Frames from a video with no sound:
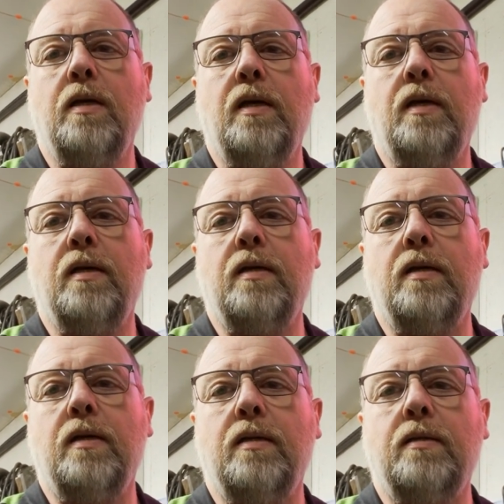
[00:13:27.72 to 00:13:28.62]
and,
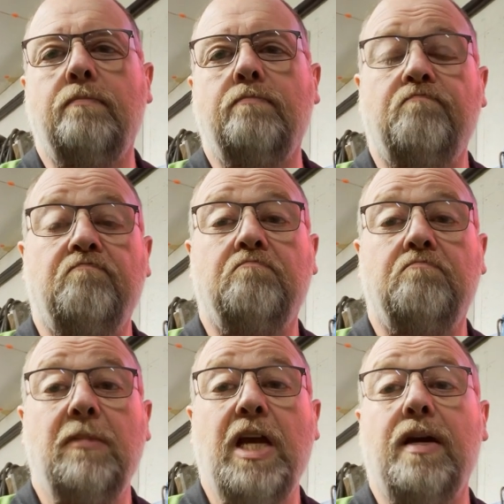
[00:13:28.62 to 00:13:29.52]
uh,
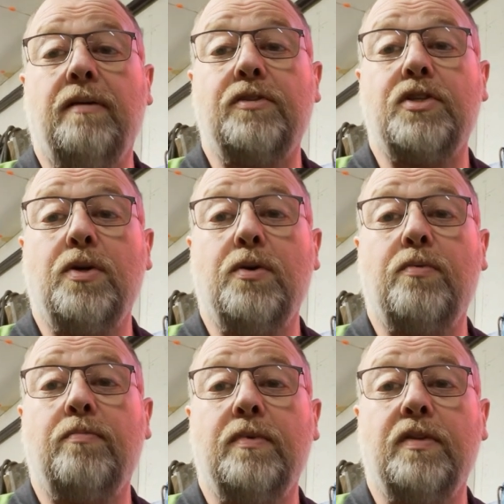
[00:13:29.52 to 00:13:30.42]
yeah, so
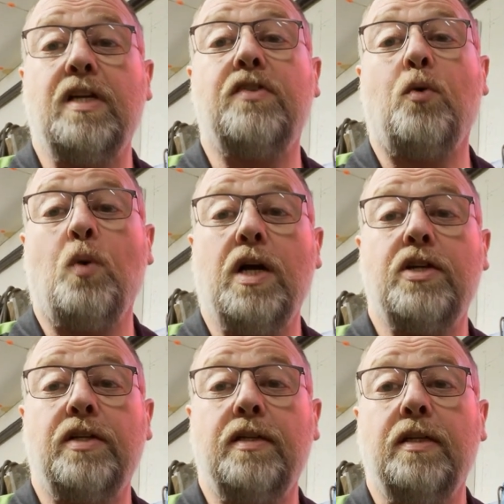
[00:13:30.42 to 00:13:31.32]
thanks for
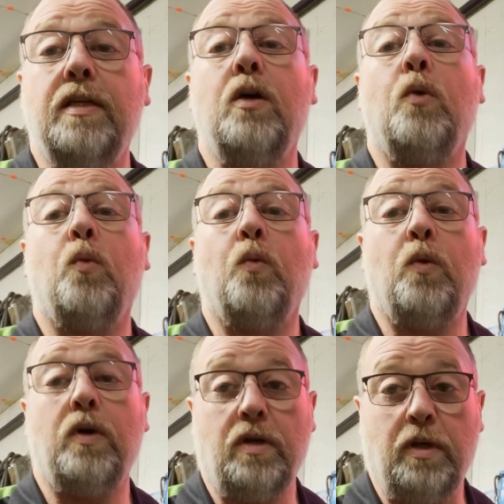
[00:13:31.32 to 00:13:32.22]
watching.
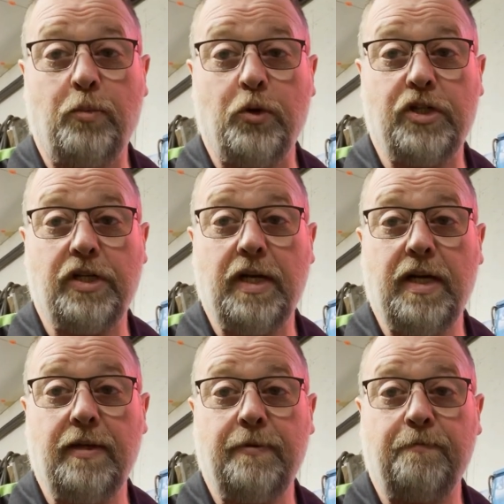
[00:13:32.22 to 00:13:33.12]
Really appreciate
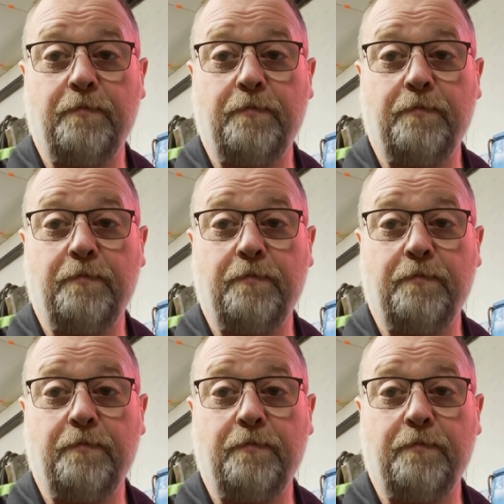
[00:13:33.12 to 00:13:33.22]
it.